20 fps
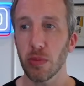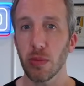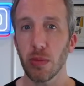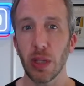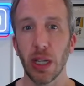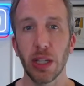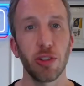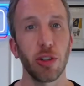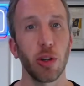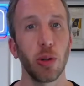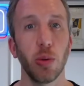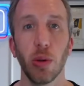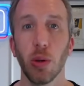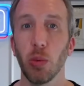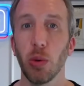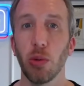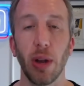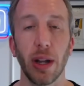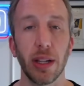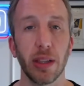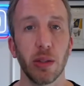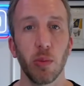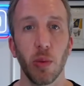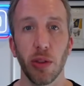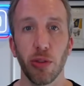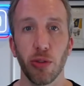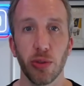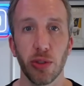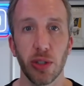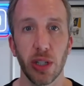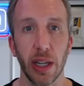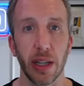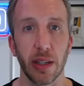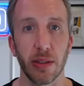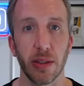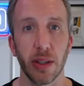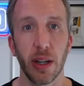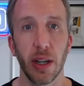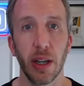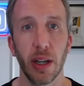And so we ranked them 1 through
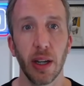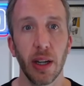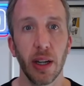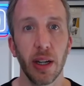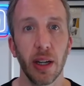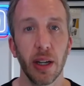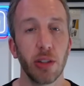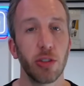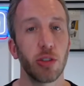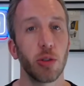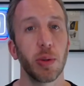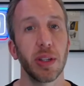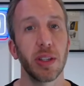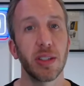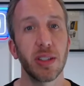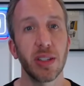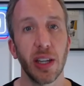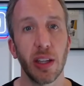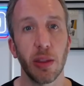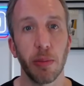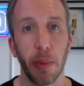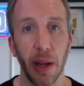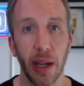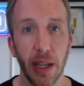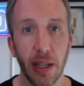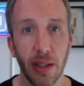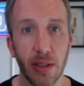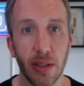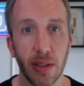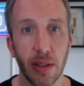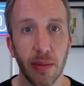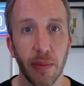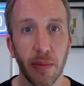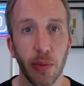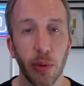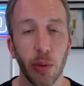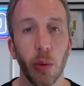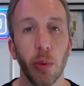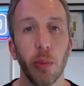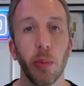6. So in 6th place,
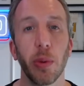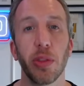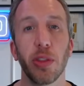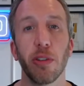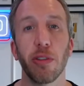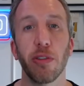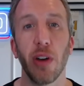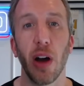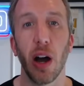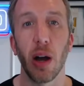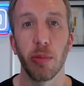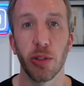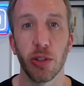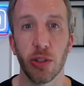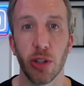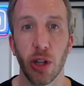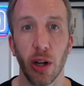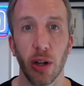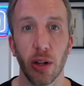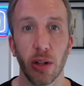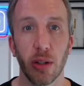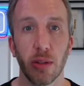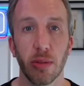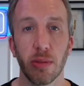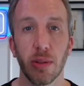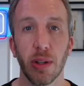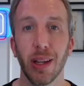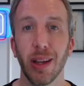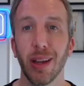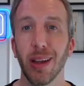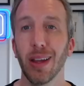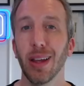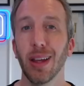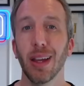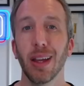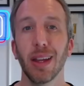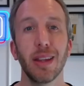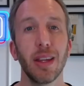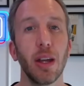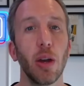we went with the farmer's dog.
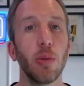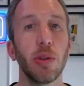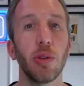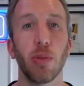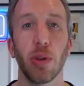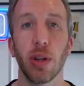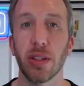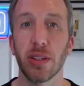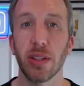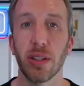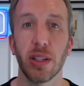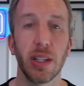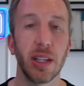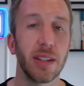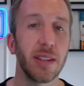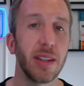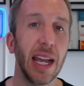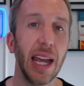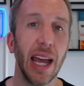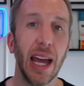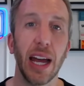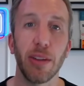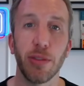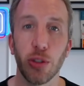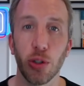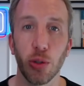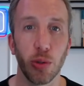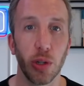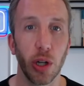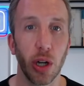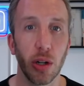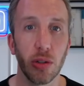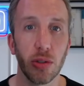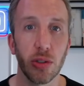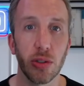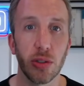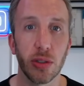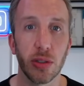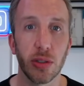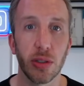The only reason is I have 2
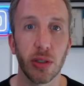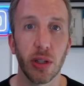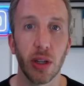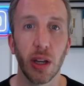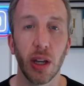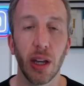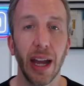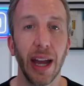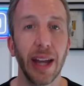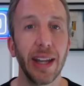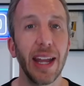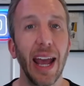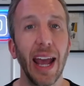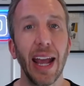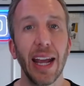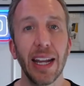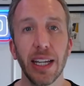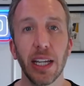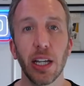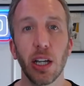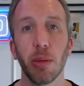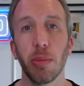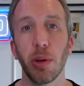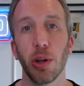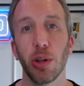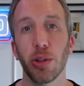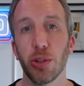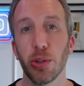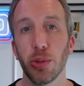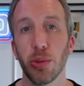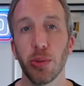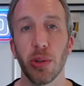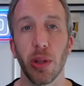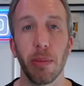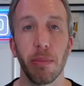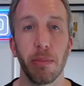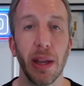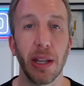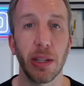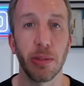dogs, and any commercial
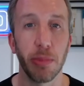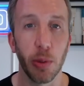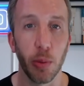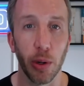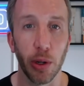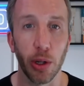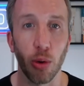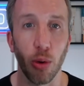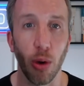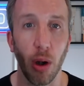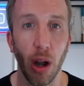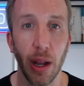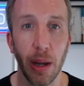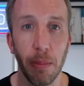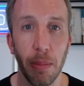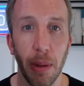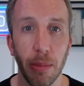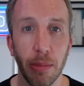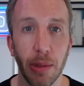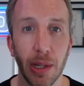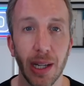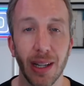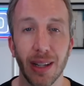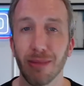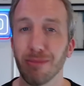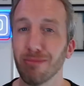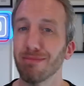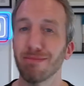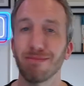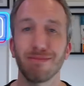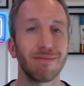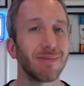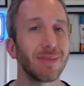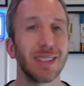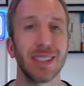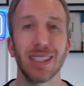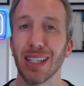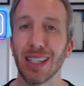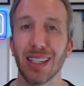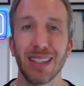that makes me want to cry in public
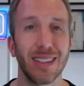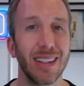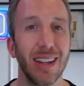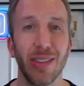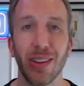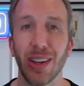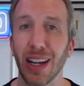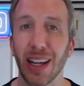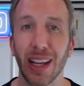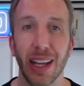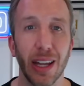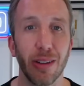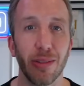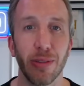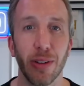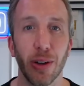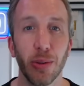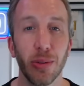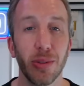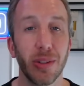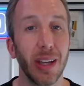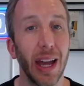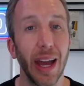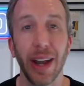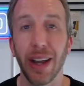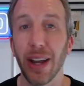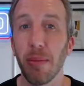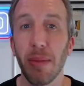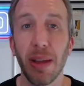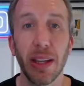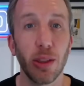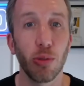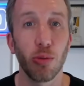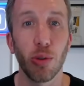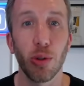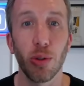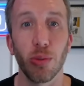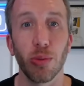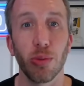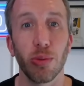is never going to get a vote, and I make the
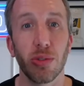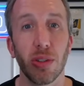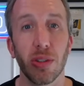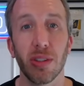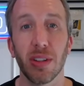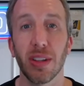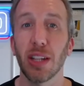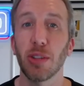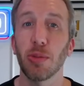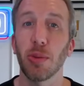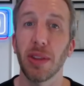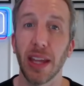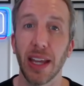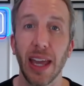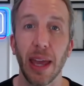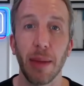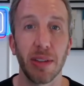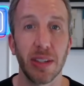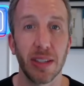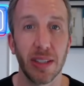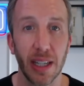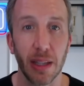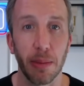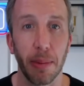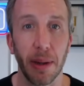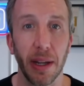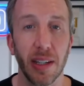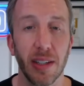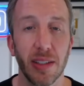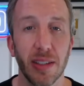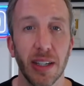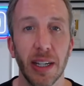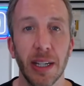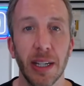rules. So that's why they came in 6th place.